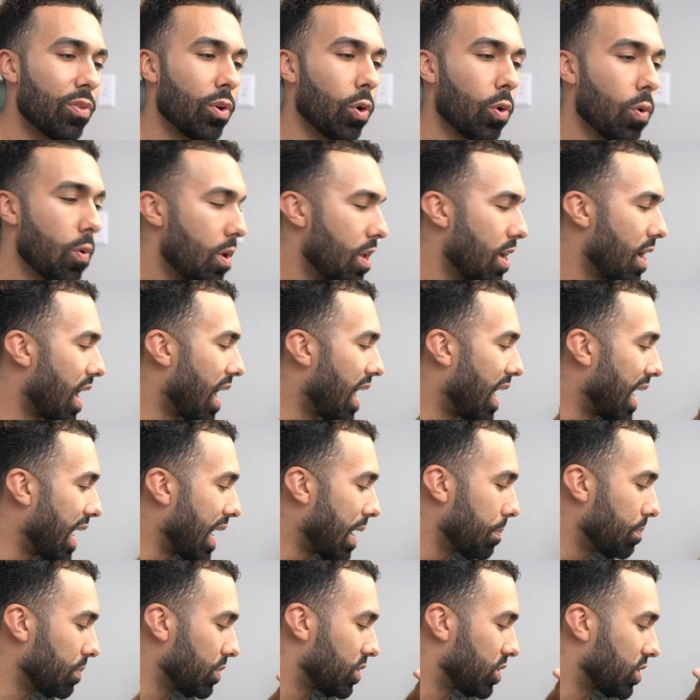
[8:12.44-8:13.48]
though,
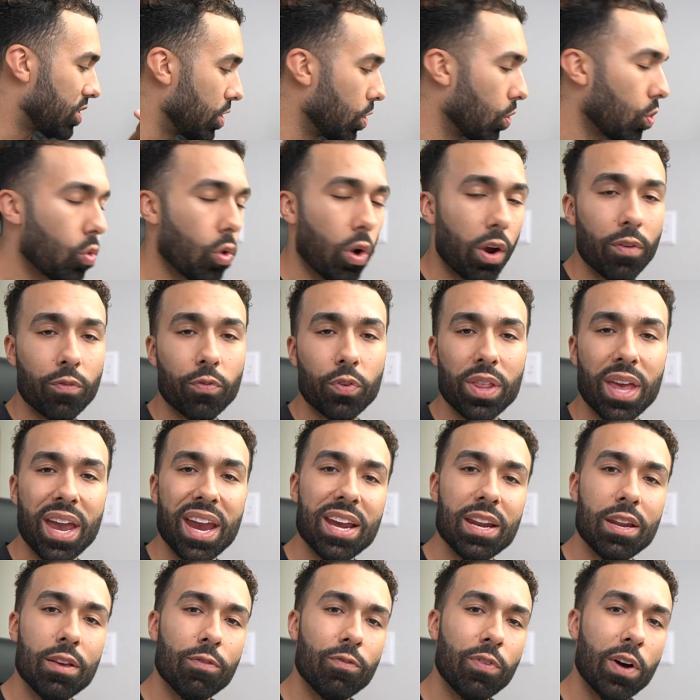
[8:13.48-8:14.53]
I'm still going for the
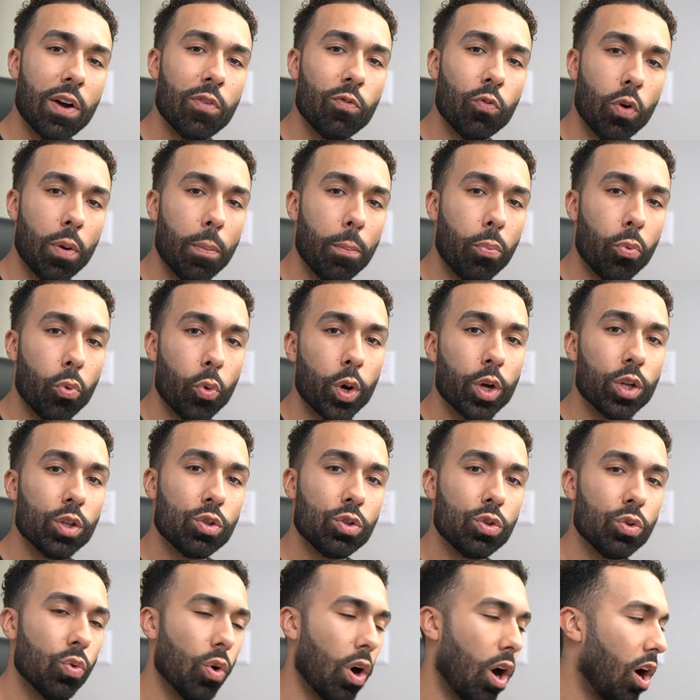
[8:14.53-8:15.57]
85
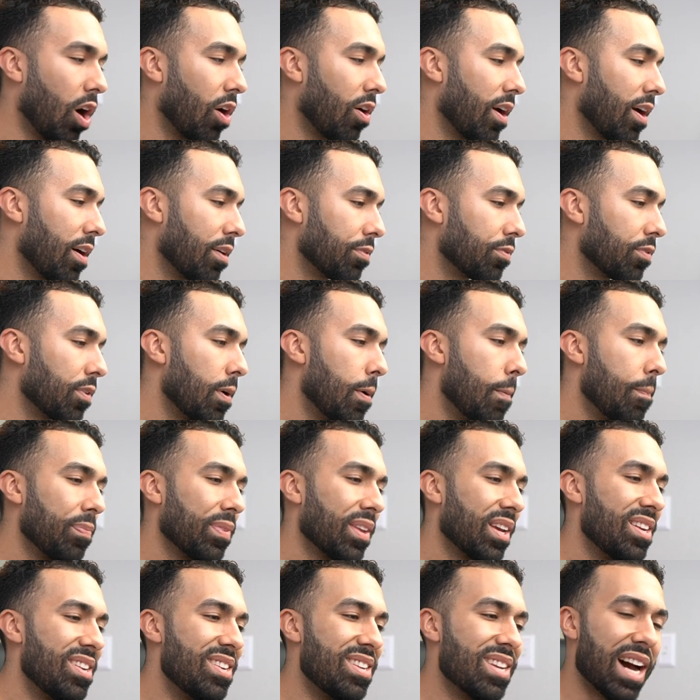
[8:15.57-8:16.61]
1.2 RF
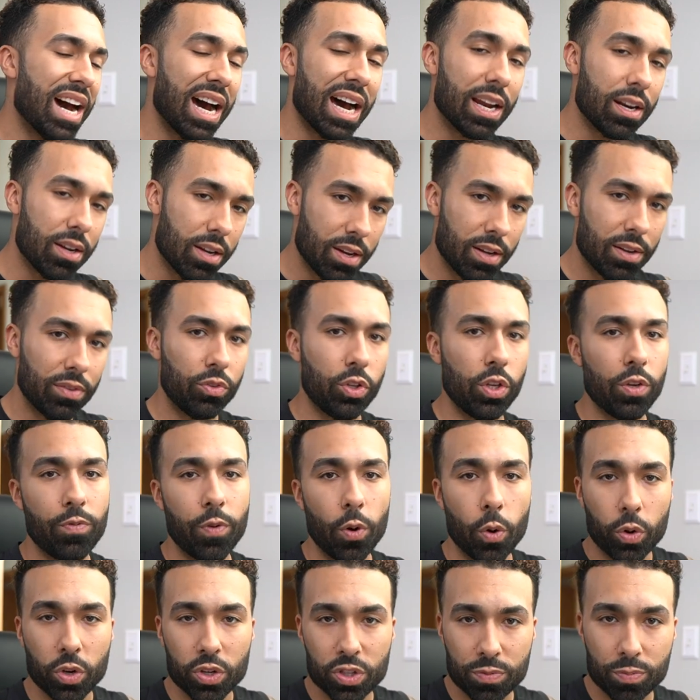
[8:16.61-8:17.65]
non
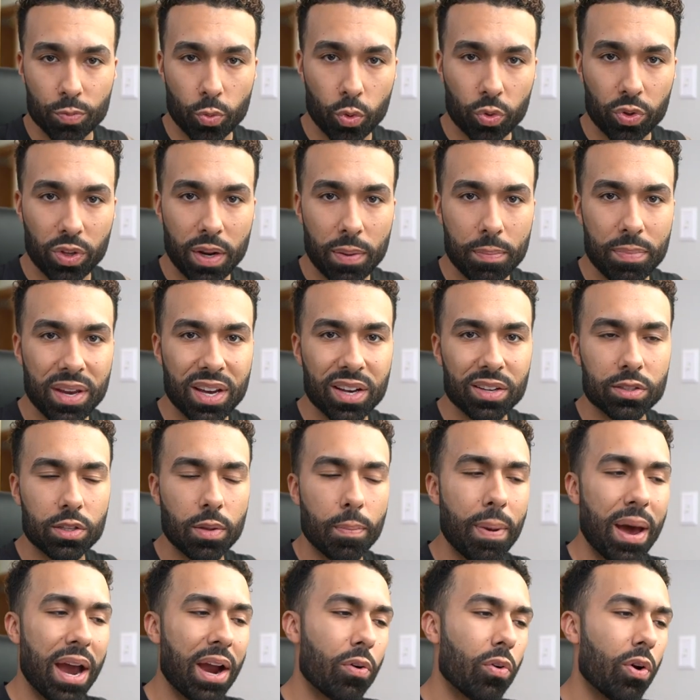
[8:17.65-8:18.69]
defocus smoothing because the
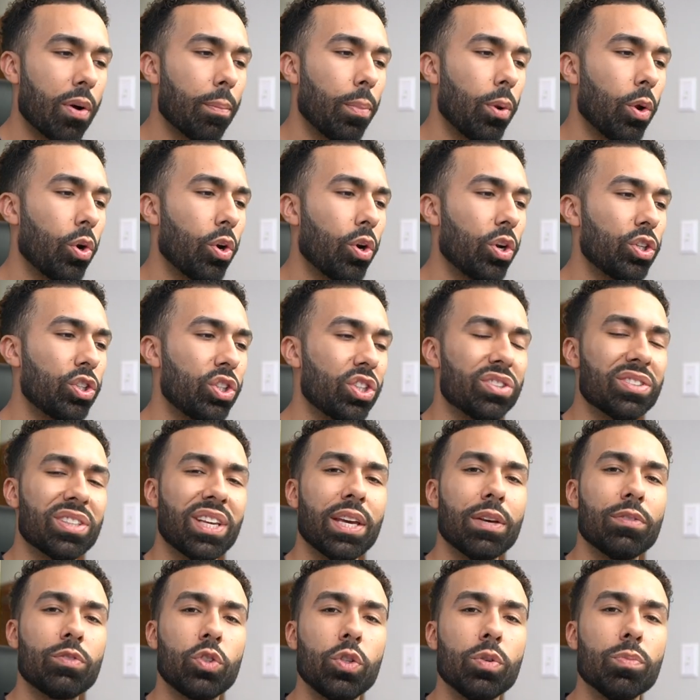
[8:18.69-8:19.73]
background blur just
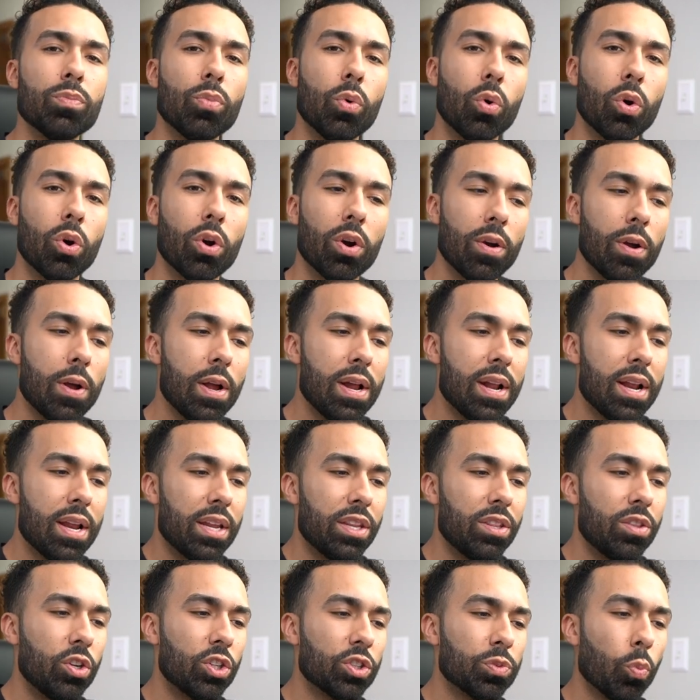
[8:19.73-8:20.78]
gives you more
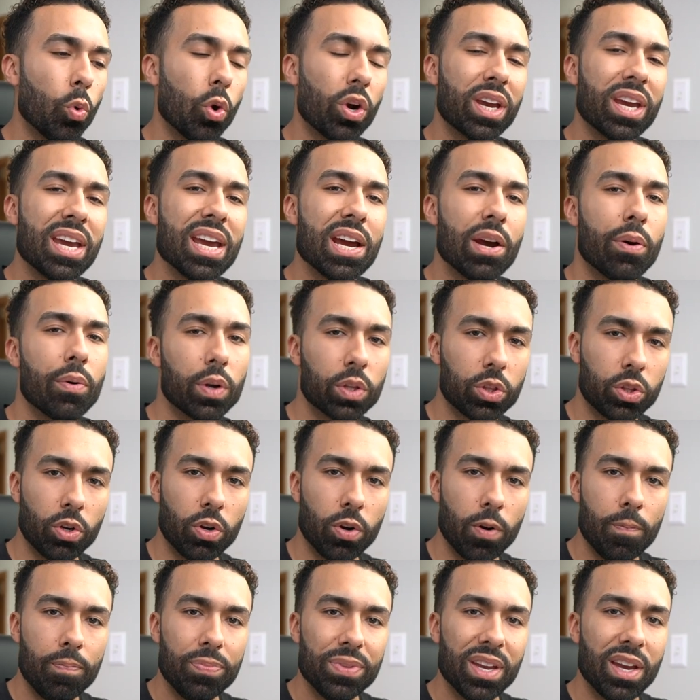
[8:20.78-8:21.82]
there's more
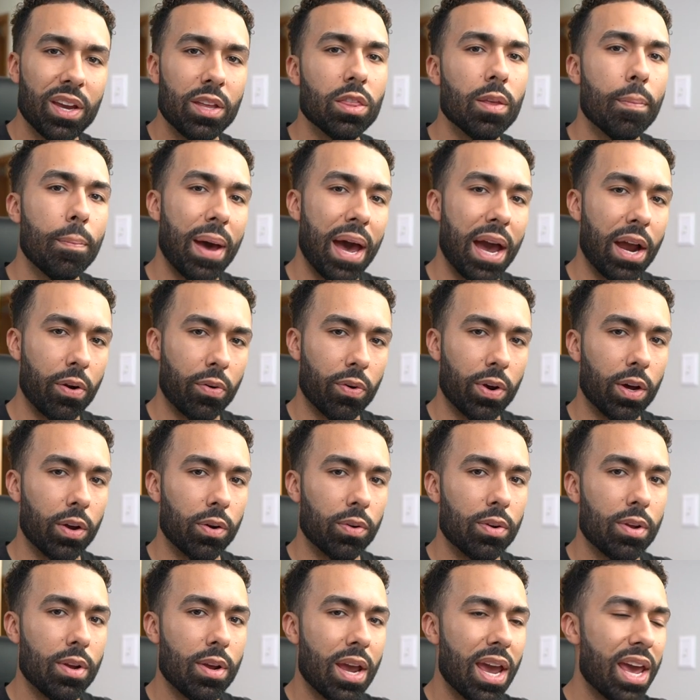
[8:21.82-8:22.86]
character in the
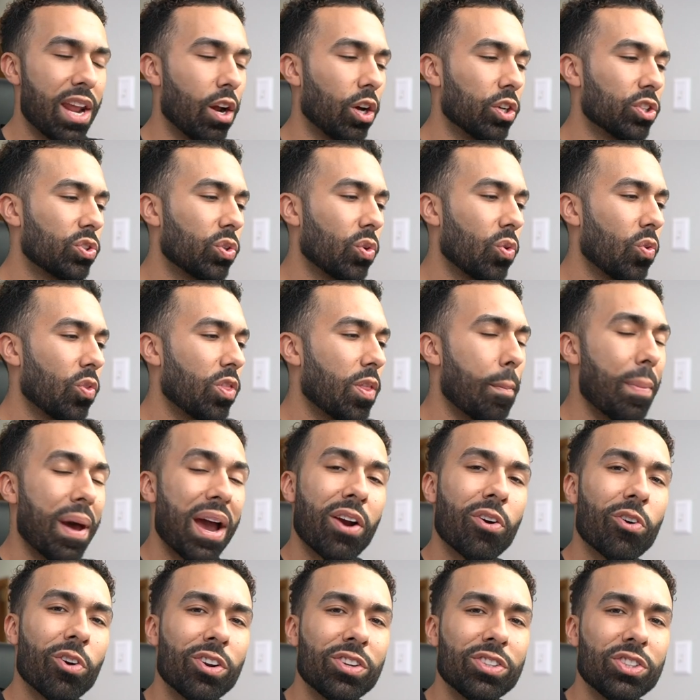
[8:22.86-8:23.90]
background and also the
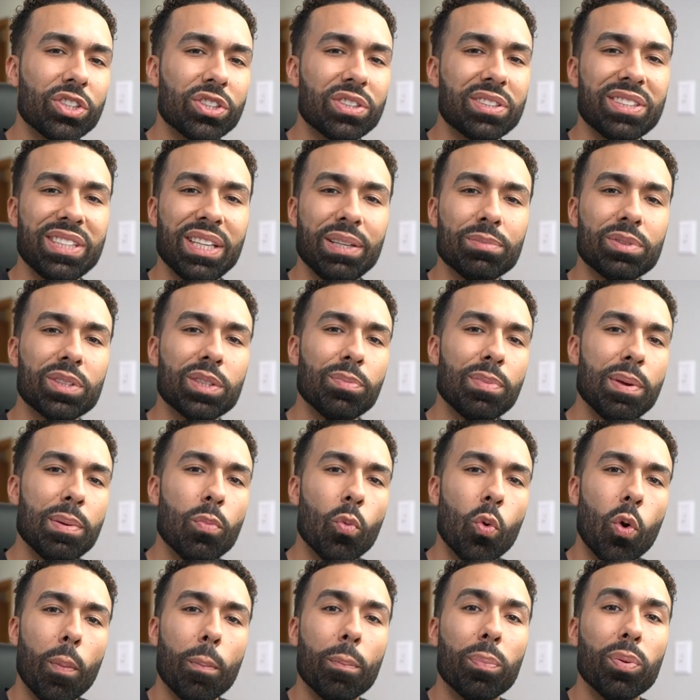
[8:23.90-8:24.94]
background just seems to be
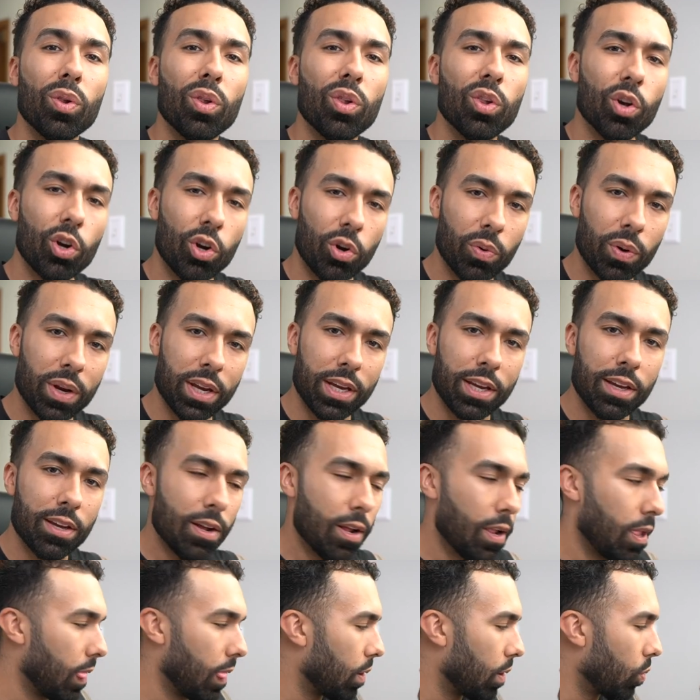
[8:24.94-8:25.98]
more blurry
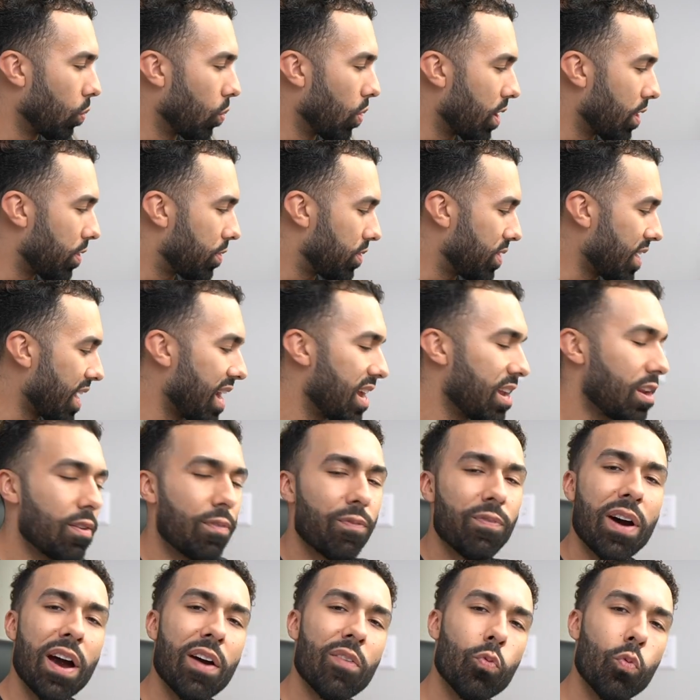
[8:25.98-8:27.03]
with the
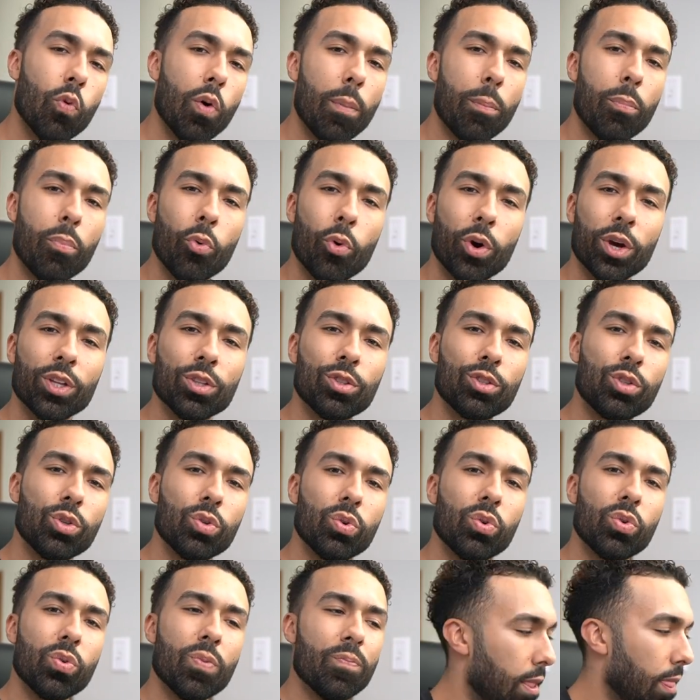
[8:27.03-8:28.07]
85
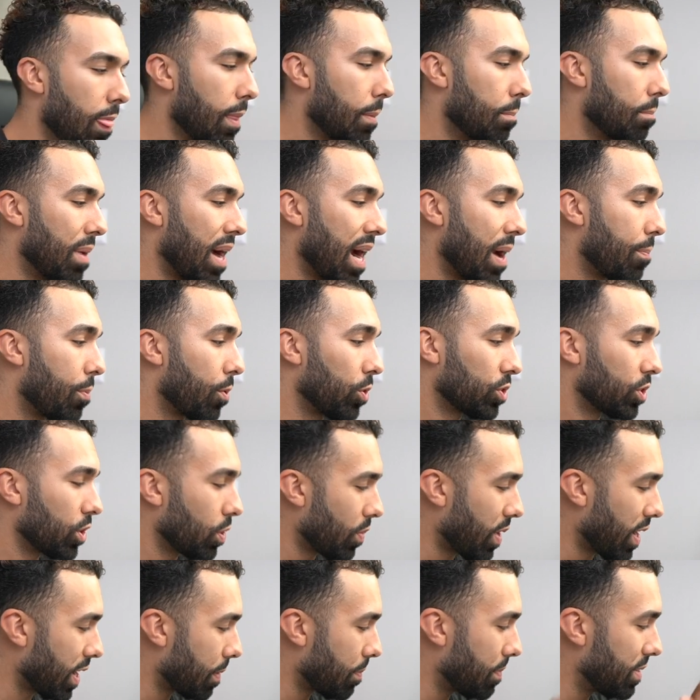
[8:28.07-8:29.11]
1.2 my
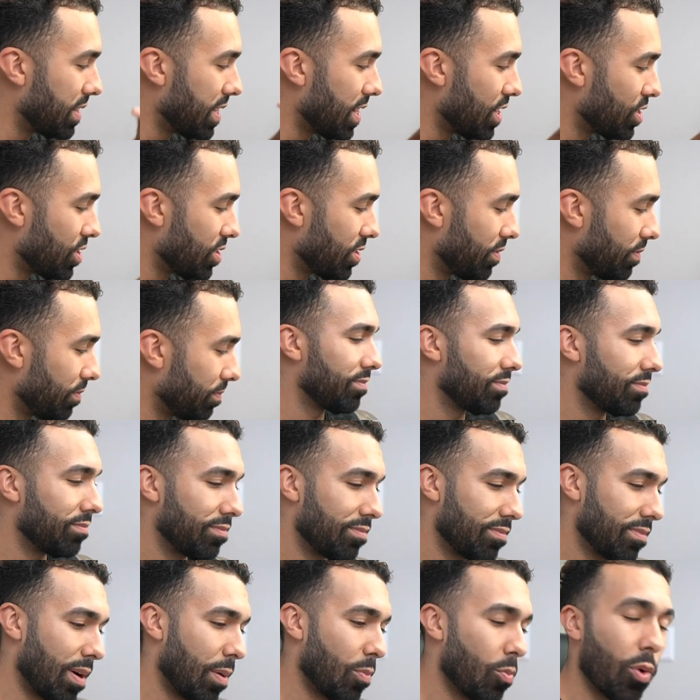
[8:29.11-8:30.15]
personal recommendation
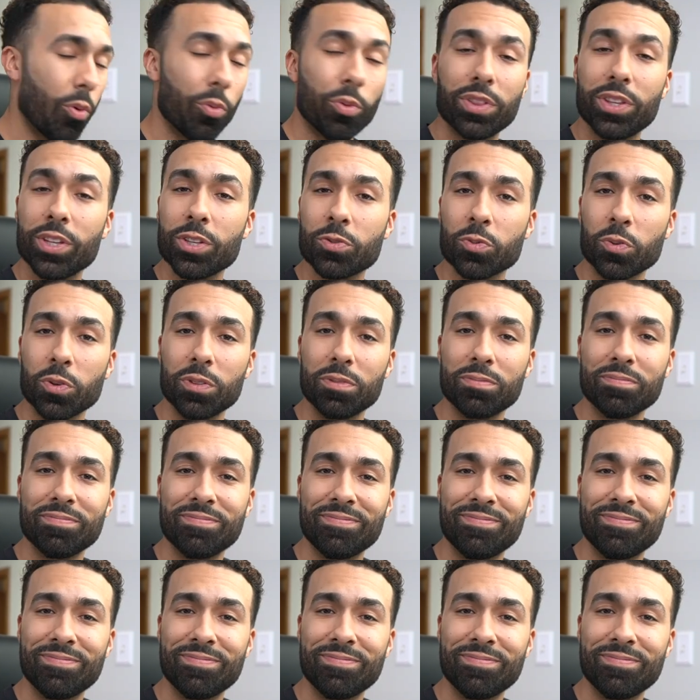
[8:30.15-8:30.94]
i'm going with this one